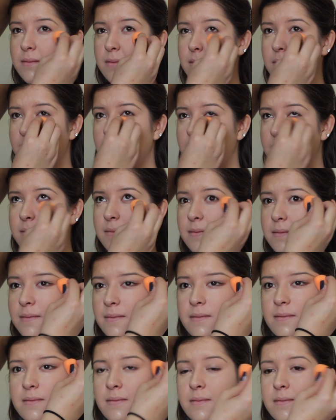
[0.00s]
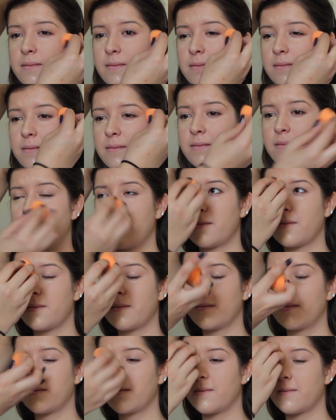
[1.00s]

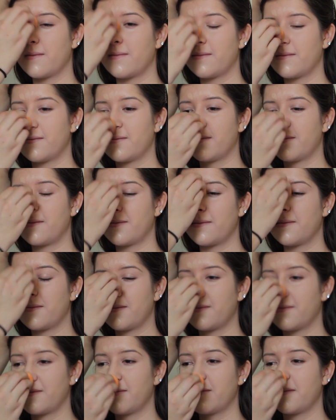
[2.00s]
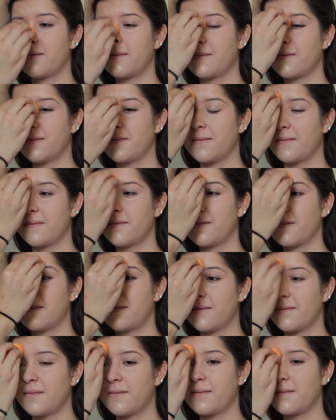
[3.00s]

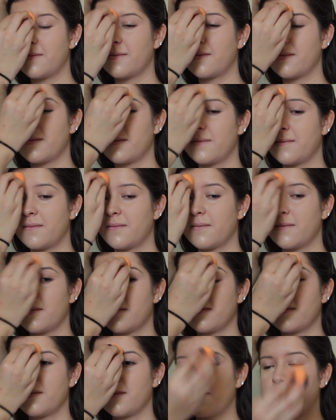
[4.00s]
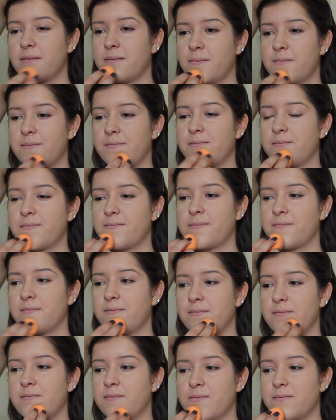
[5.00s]

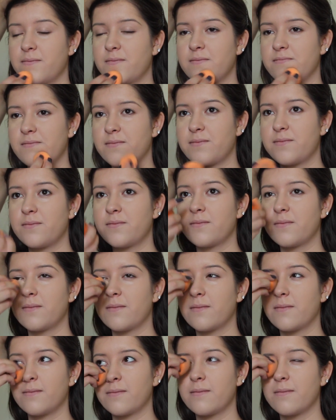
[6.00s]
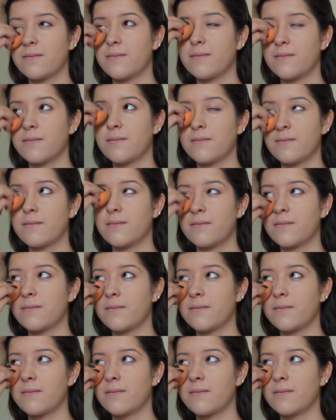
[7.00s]
Nothing is said.